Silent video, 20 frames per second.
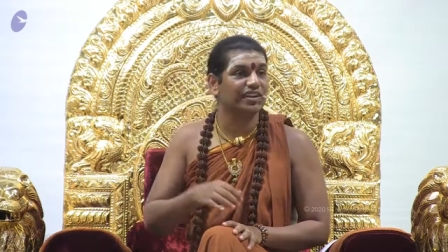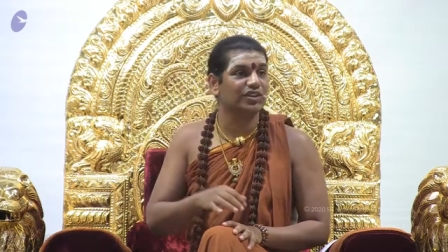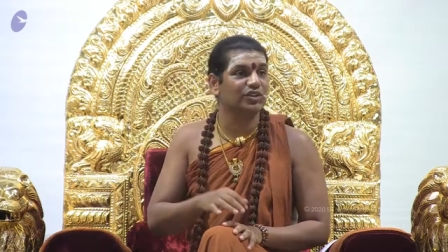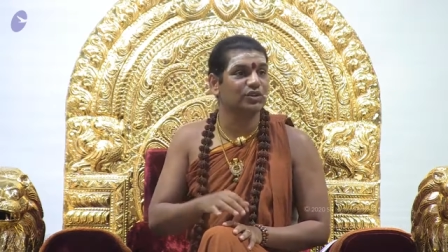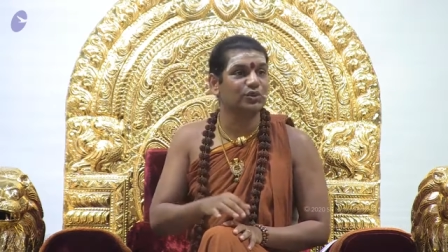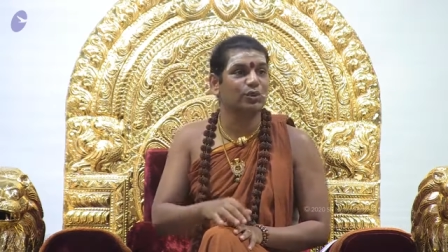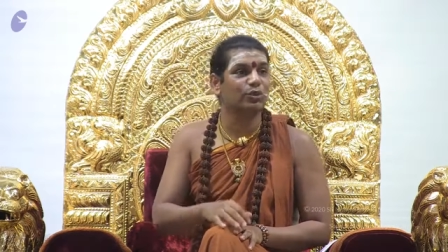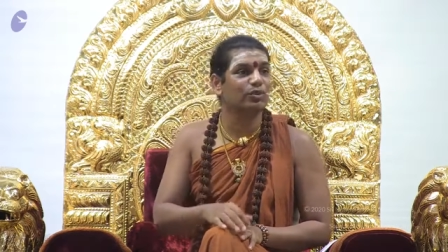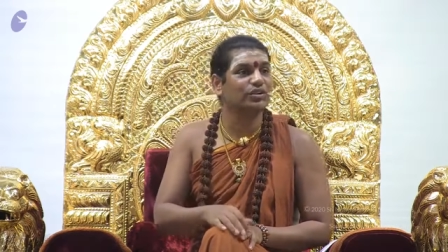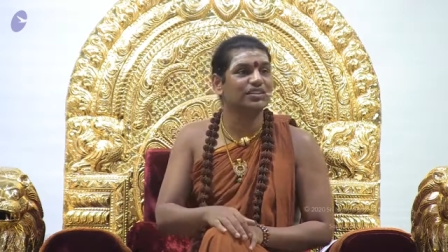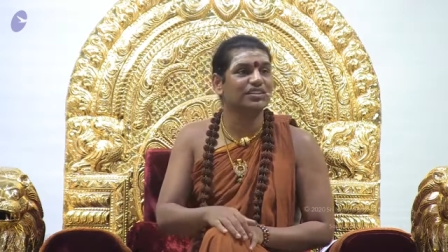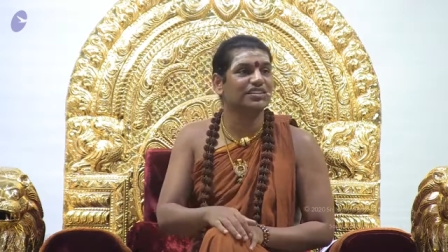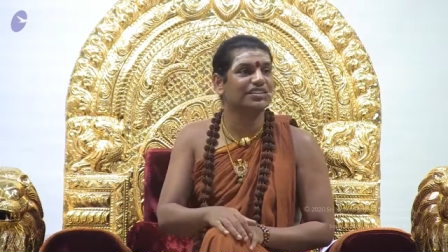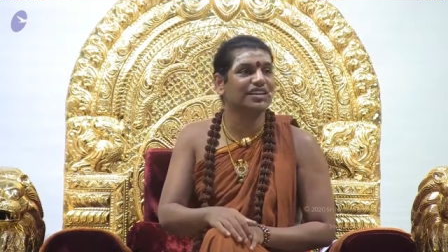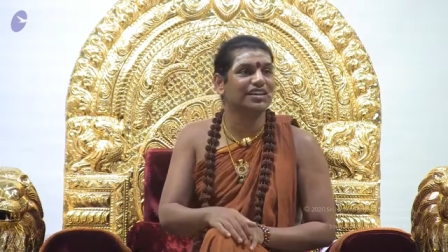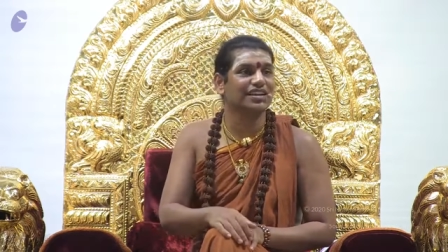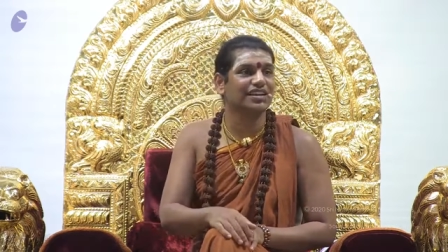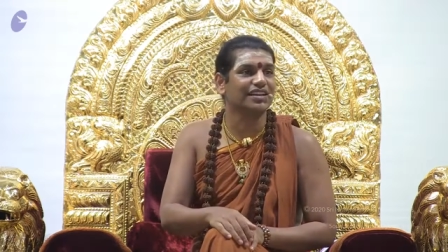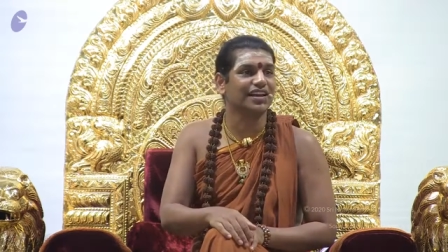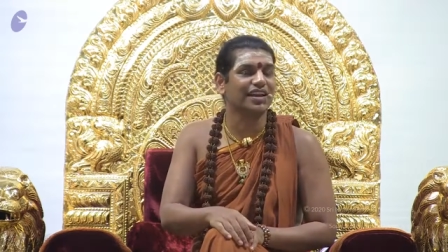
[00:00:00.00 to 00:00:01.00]
Don't
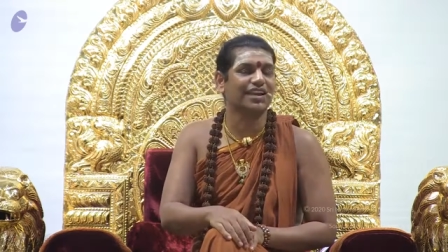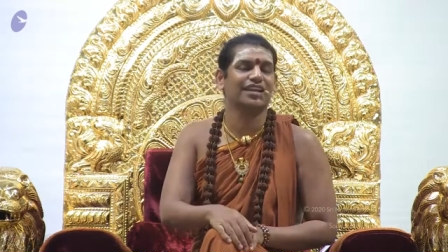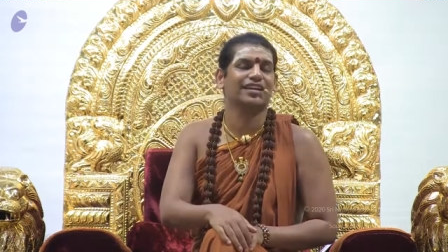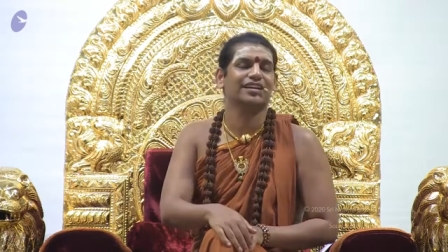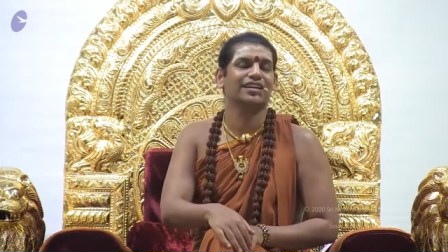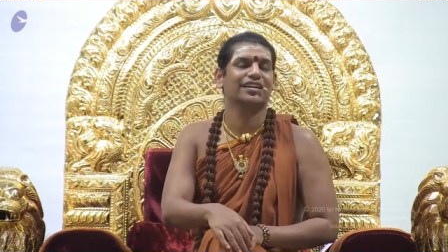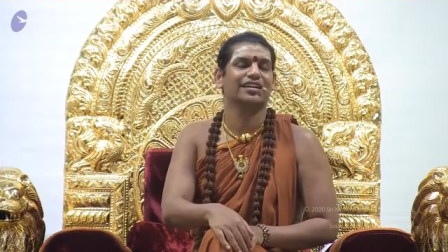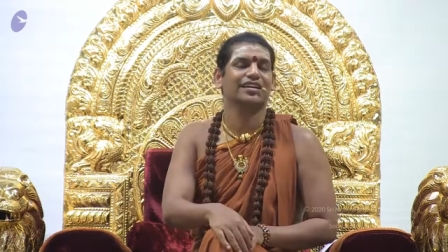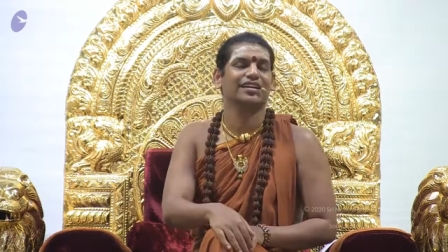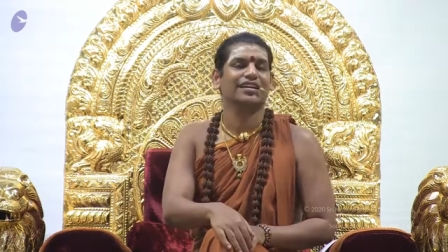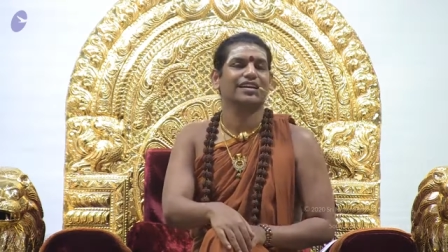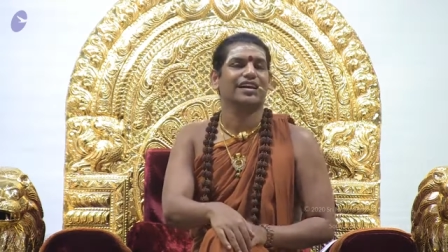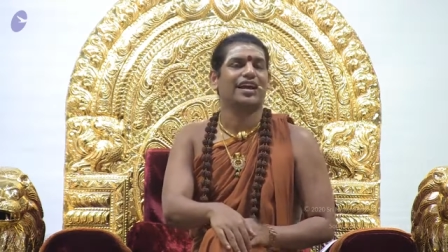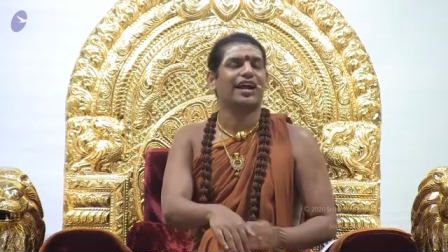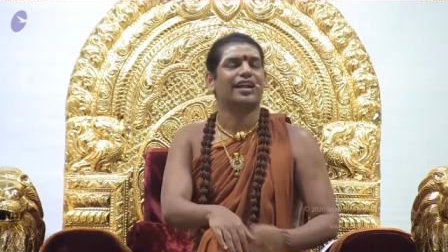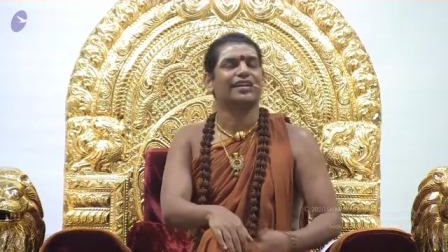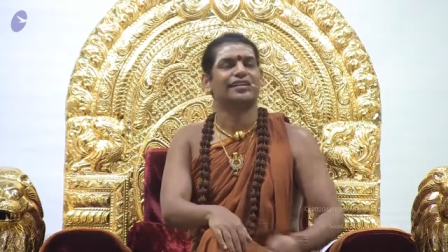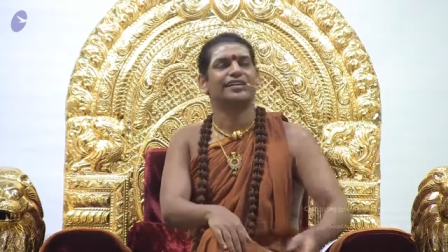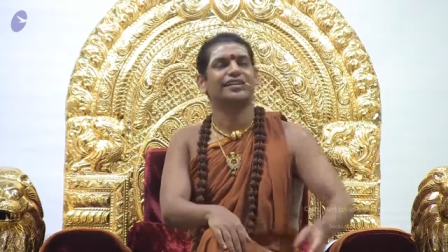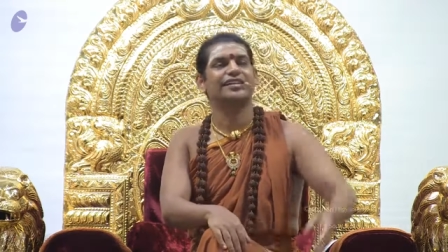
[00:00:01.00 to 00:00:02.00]
think, eh,
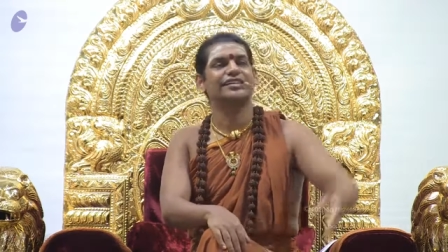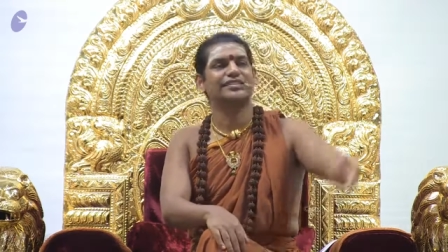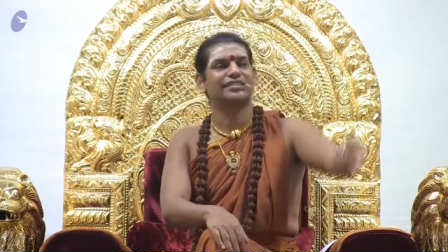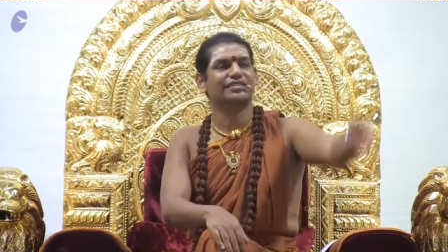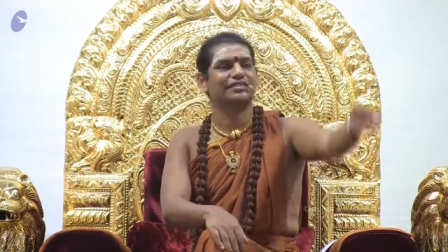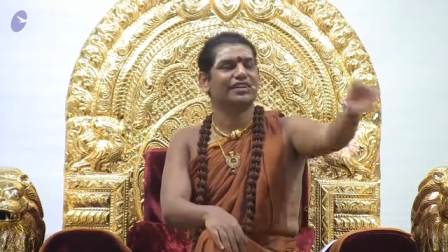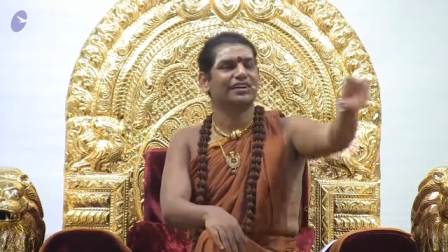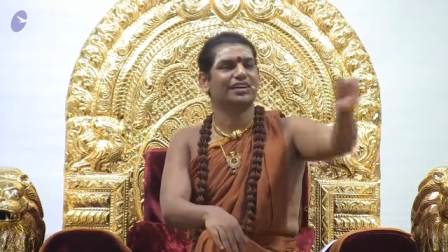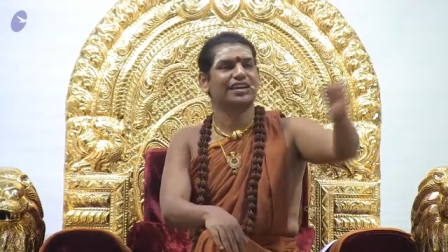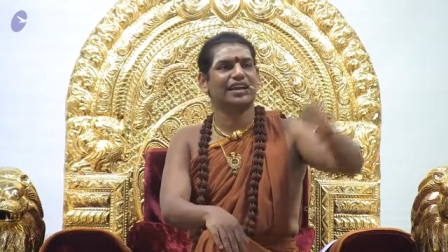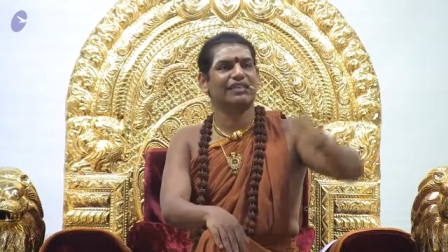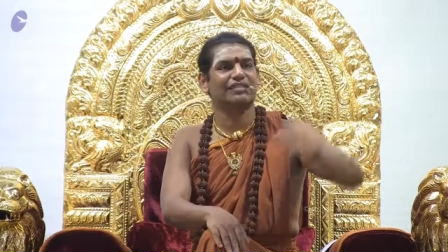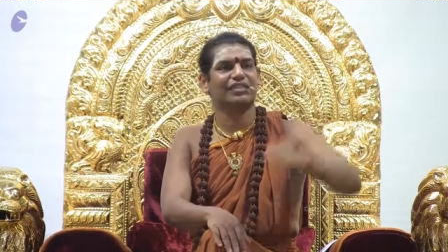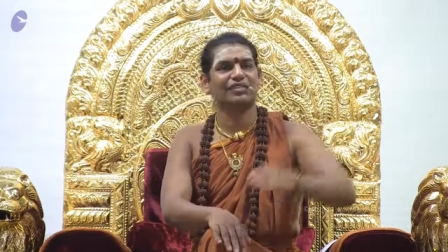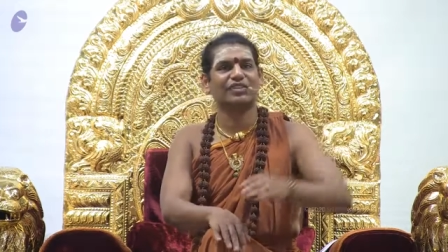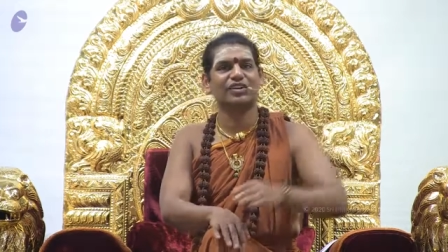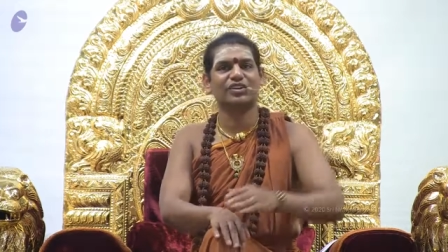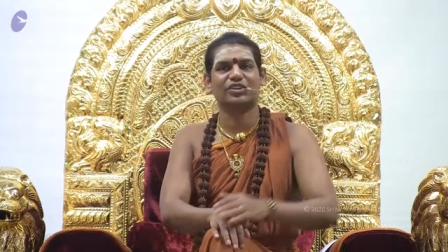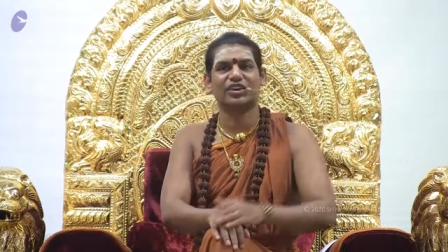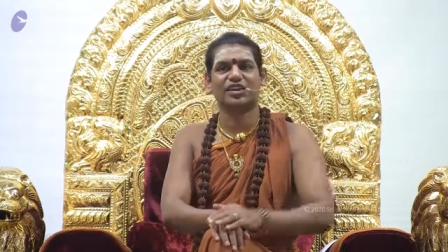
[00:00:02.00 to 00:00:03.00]
at least the word I have
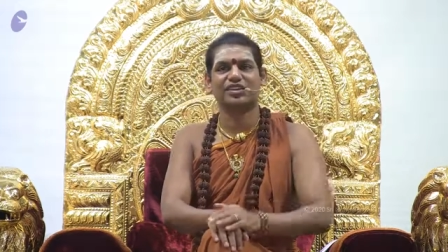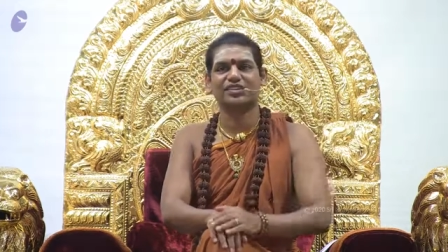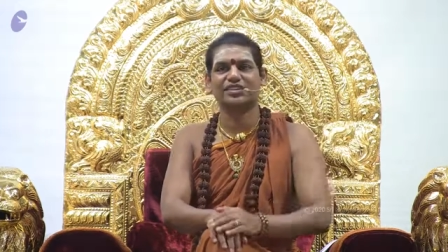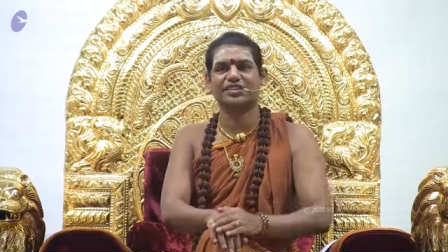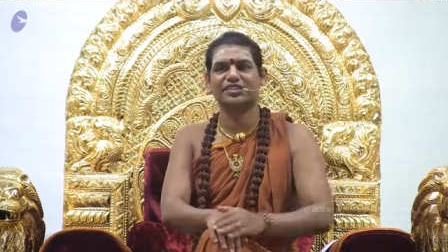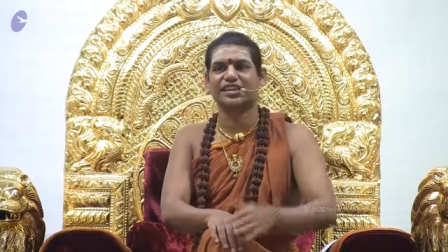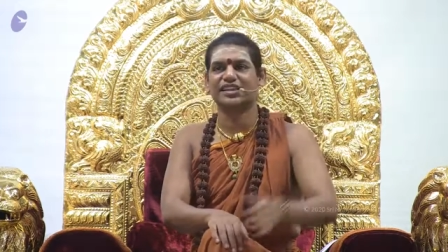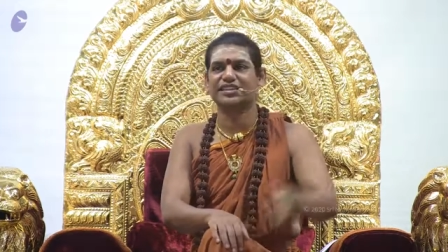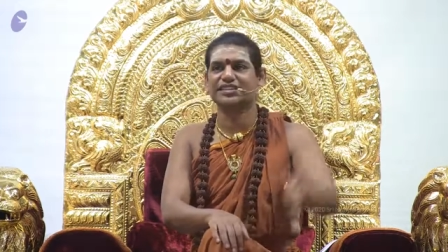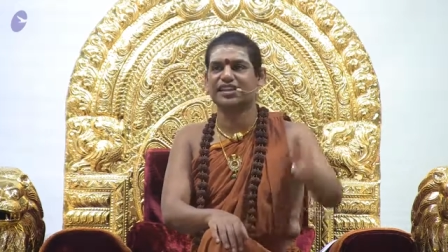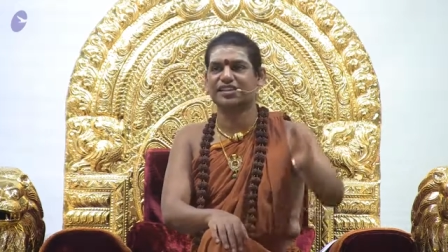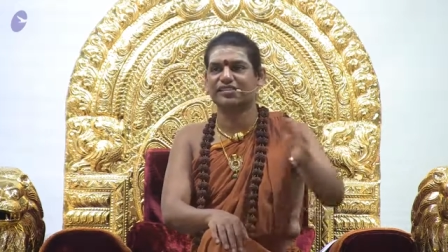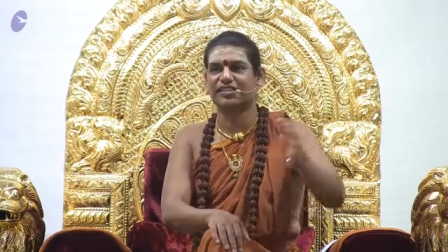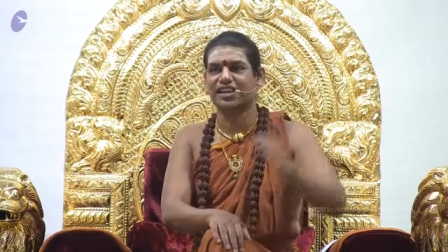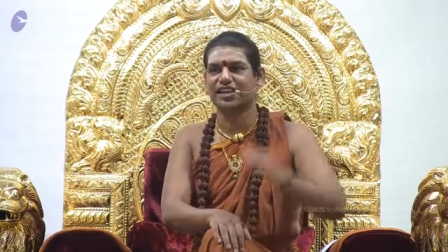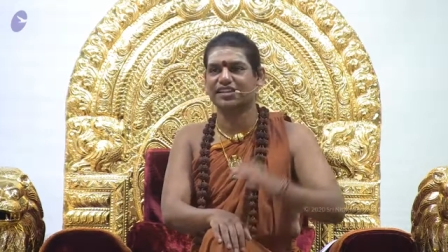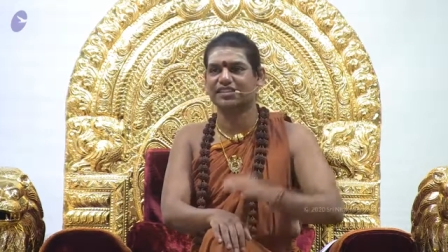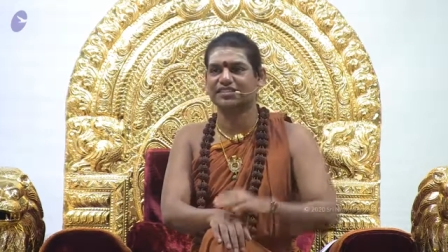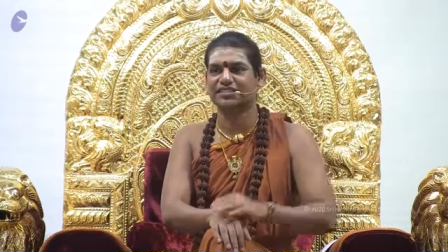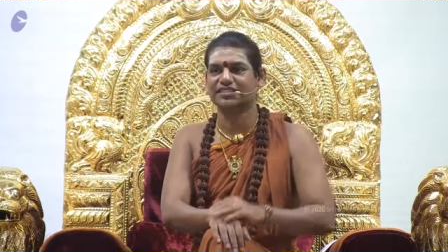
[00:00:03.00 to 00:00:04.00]
given to others, there is
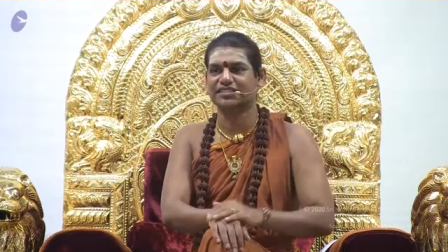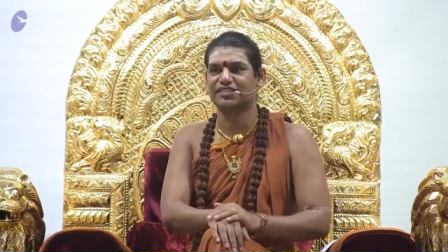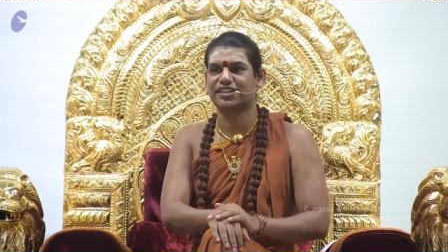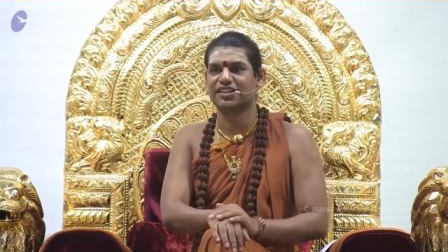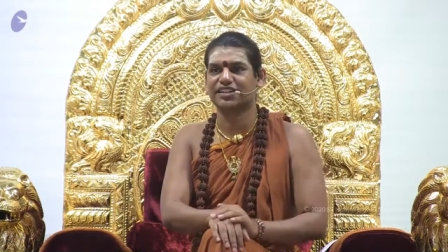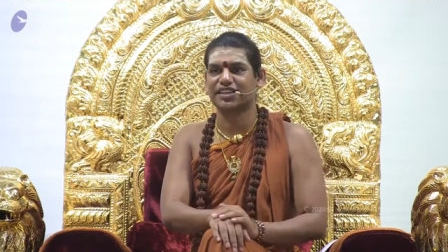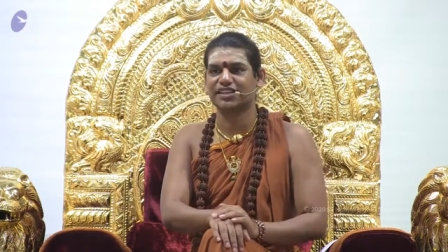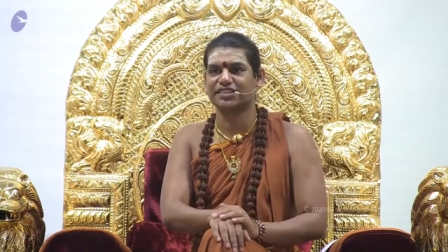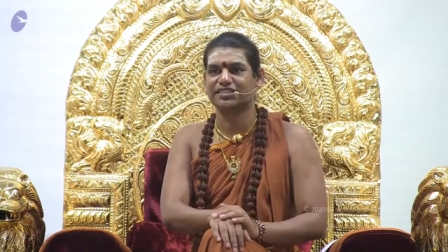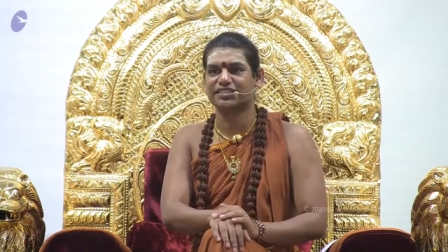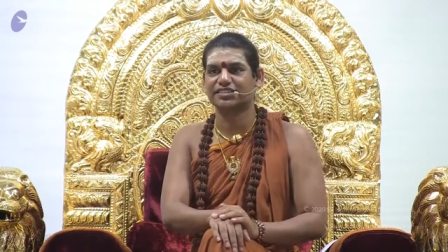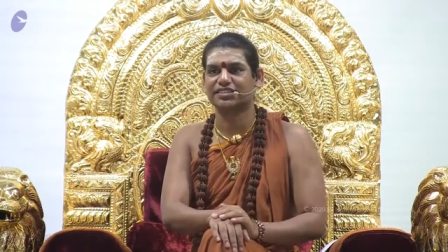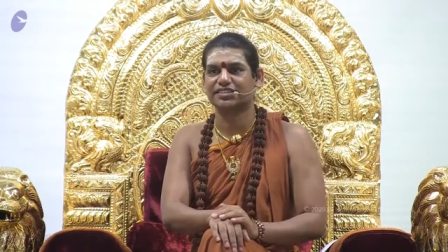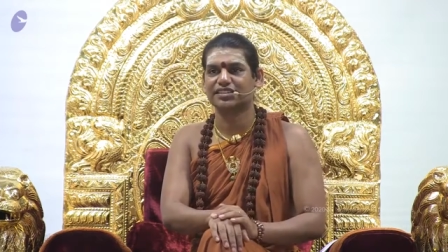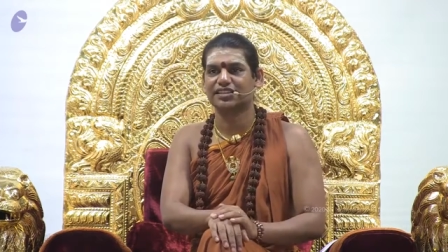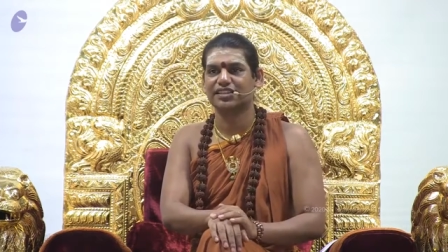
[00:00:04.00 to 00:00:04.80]
evidence, witness.